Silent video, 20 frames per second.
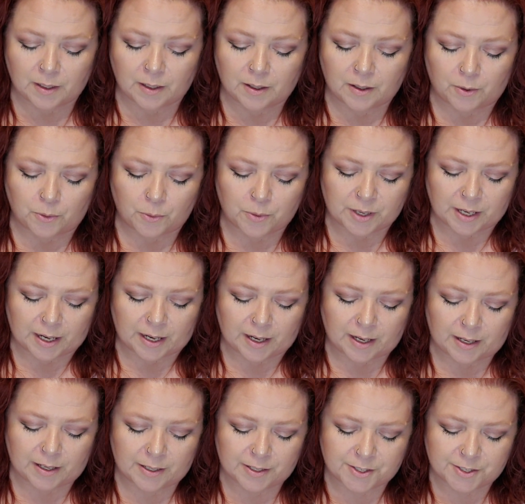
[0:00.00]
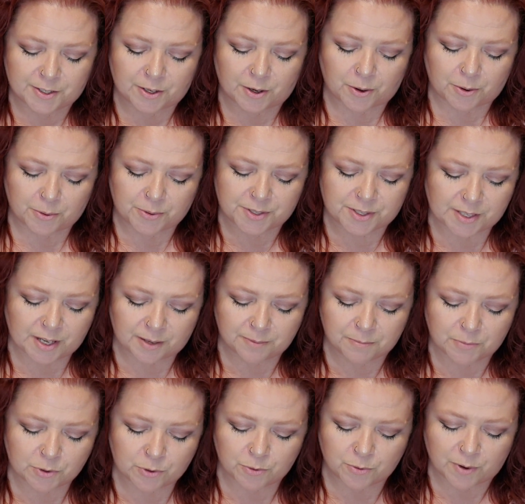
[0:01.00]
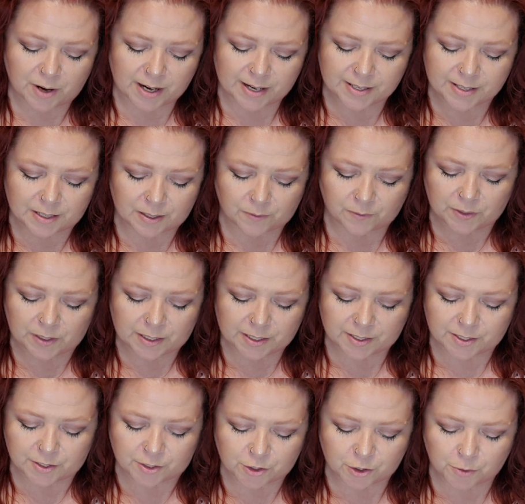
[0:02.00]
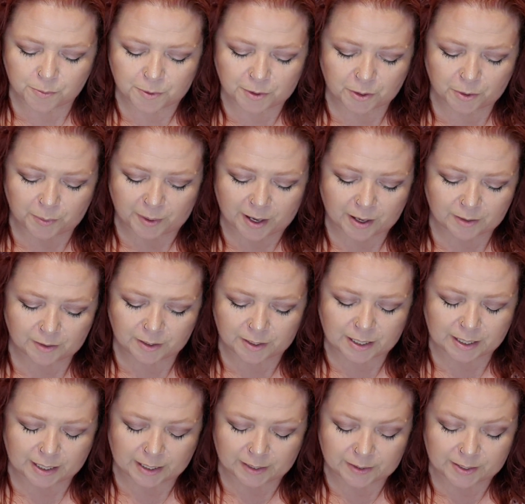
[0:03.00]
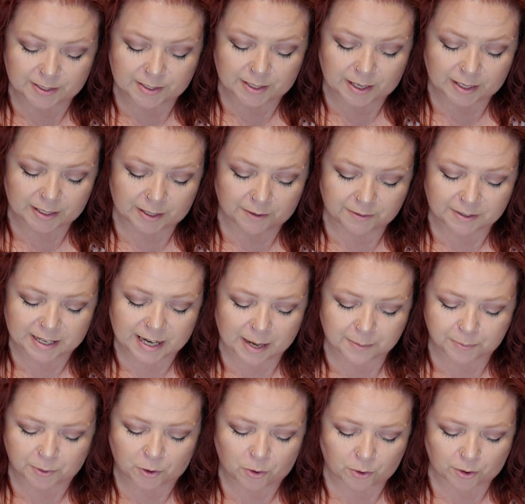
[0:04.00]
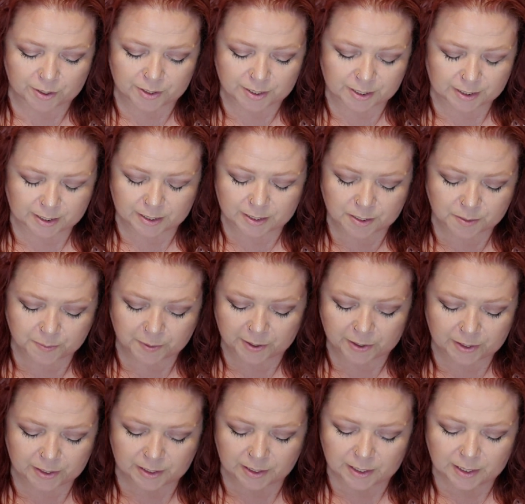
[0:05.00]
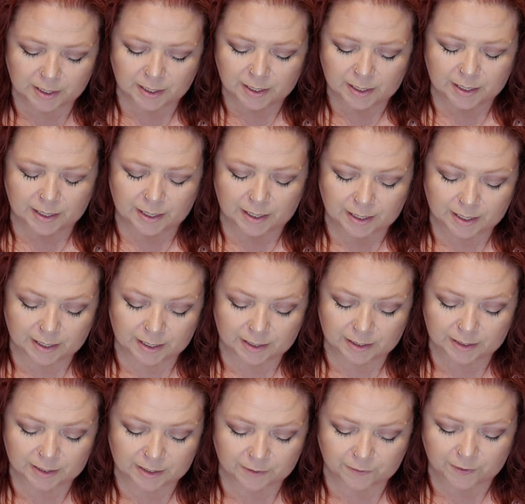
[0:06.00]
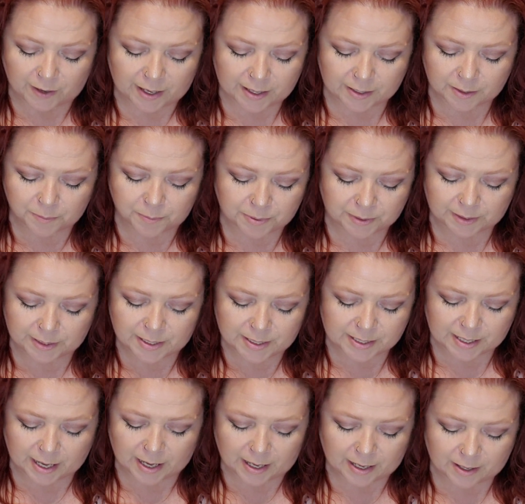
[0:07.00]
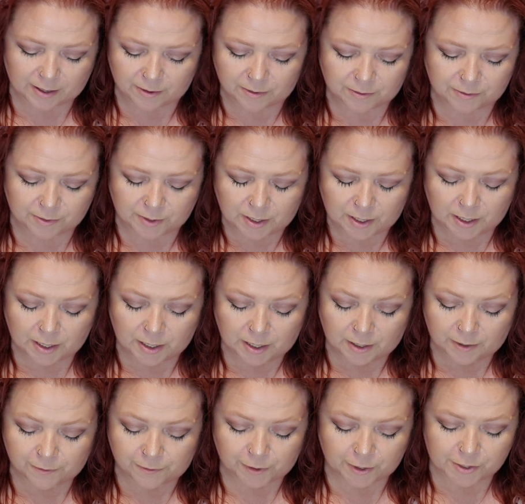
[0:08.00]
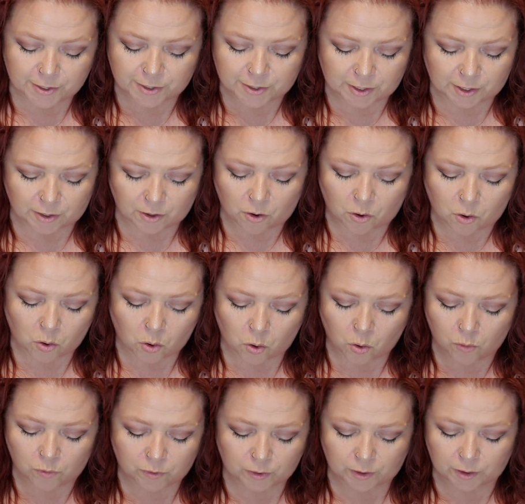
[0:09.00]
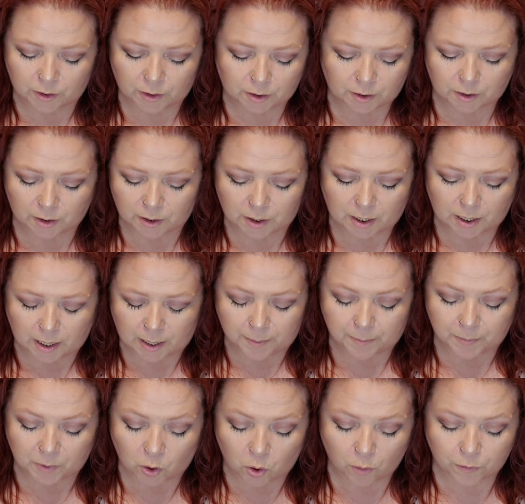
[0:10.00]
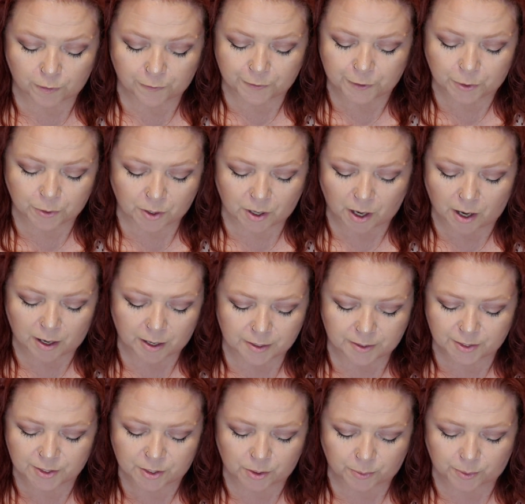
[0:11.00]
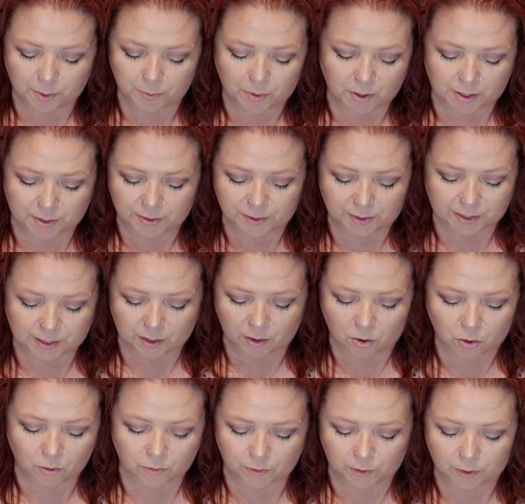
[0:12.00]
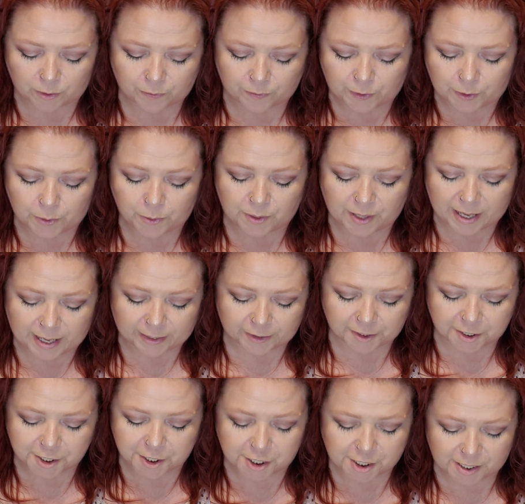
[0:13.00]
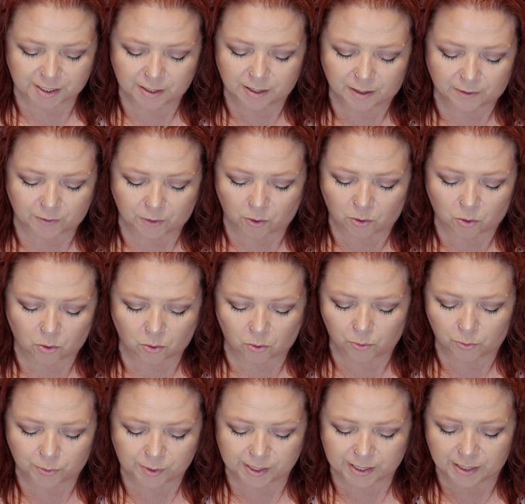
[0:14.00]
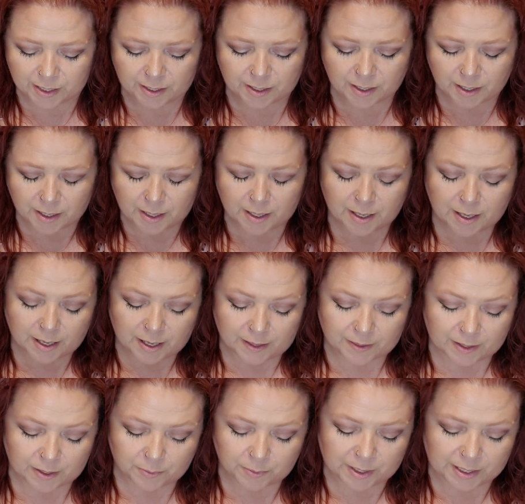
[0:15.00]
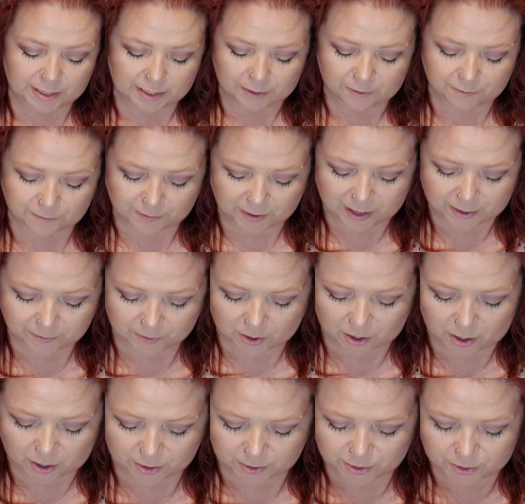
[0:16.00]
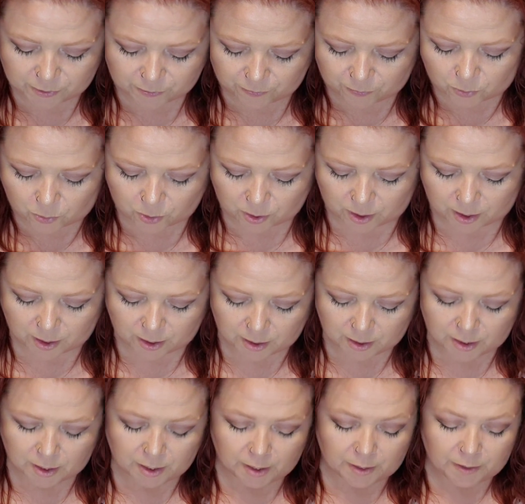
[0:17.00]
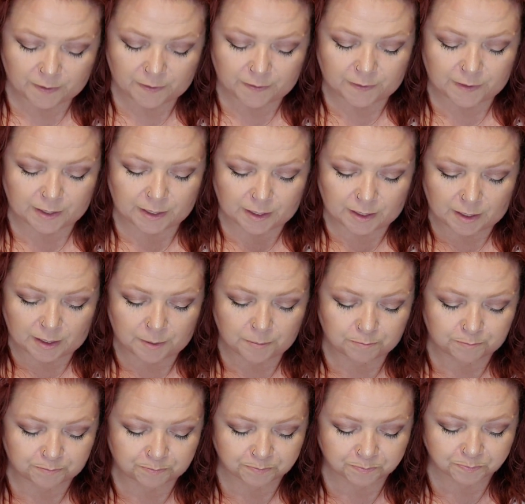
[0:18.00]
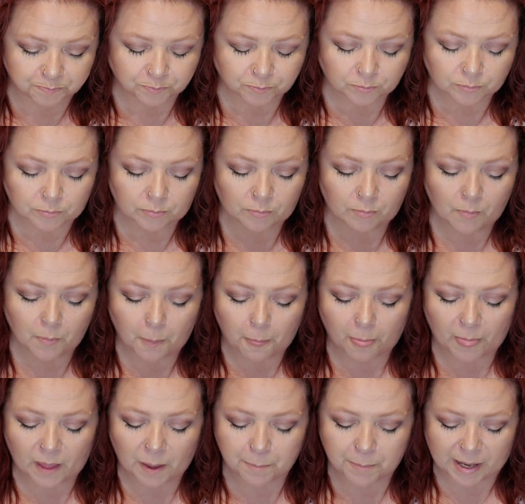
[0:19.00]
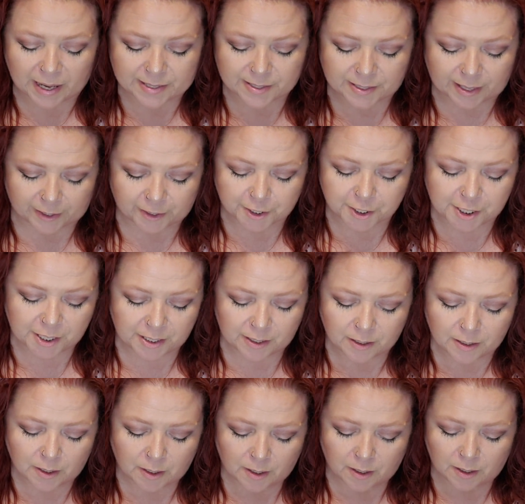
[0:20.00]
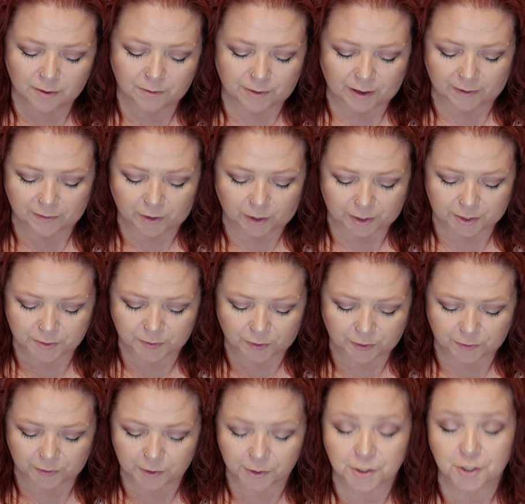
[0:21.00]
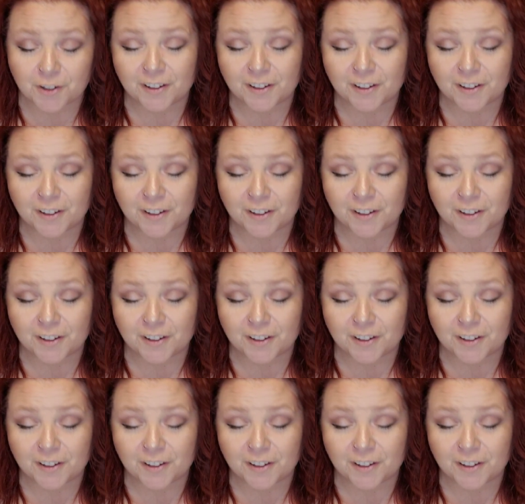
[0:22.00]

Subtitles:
Okay, so Sun, Moon, Rising, Venus, and Jupiter. We are looking at the sign of Capricorn today, Spirit. And if I could please have first an overview card. So we want the overviewed energy of the whole read. And then we need 5 cards for the past energy, 5 cards for the future